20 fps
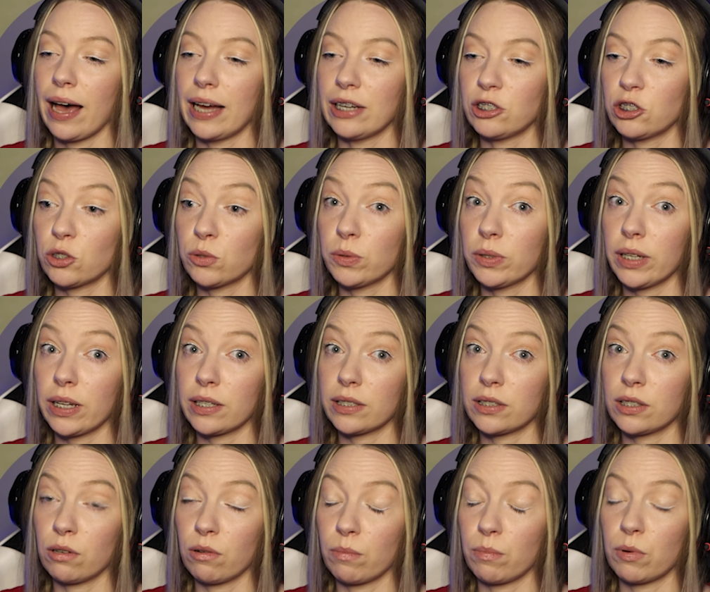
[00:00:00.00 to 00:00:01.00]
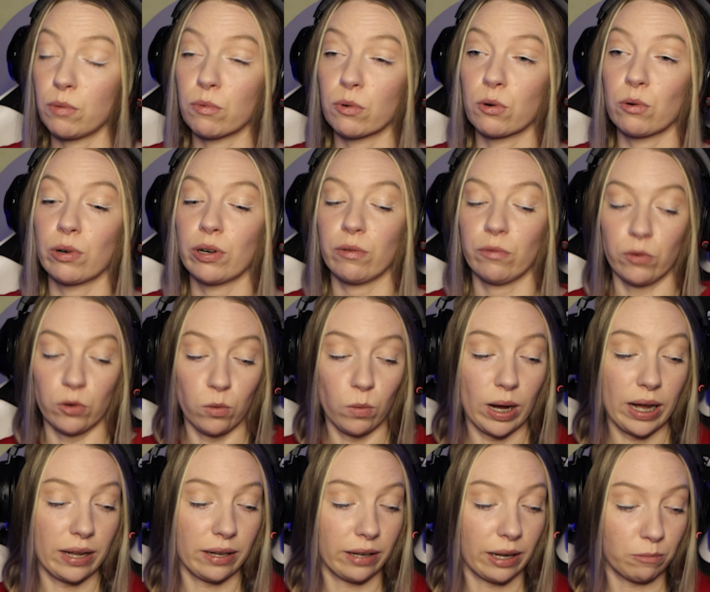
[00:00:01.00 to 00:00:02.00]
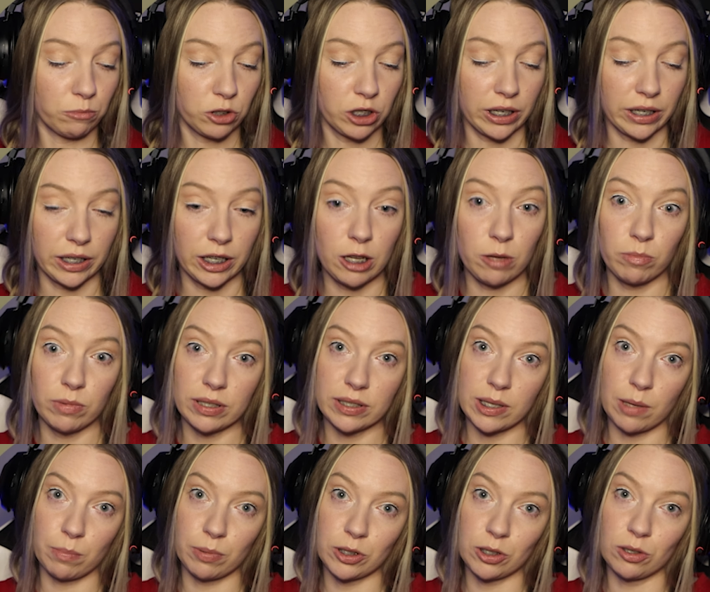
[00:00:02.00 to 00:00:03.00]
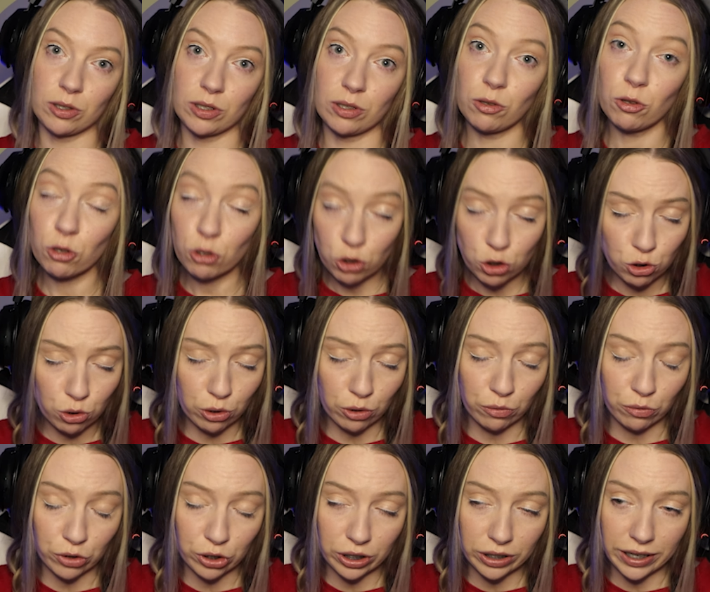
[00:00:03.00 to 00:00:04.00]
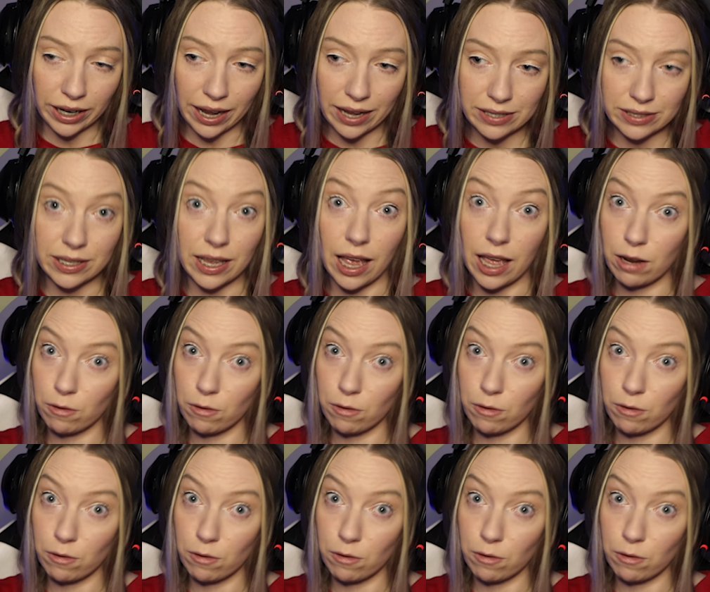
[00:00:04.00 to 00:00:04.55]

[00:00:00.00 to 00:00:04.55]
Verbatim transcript: I just realized though I've been recording for a while. I'm trying to keep these episodes a little shorter for you guys